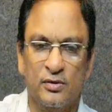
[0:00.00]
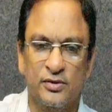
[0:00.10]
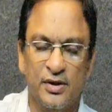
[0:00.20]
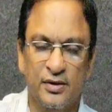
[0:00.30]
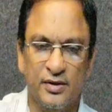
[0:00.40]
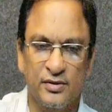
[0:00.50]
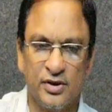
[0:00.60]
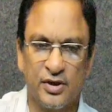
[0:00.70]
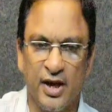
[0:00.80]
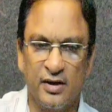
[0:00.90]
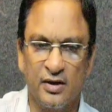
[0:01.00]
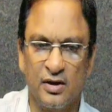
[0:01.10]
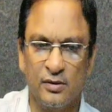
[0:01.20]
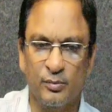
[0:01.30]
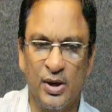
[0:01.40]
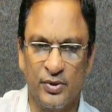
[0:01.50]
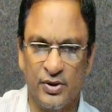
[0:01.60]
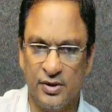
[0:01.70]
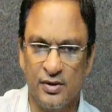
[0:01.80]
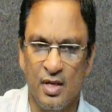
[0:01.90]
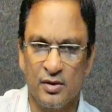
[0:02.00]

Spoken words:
and in the kernel memory,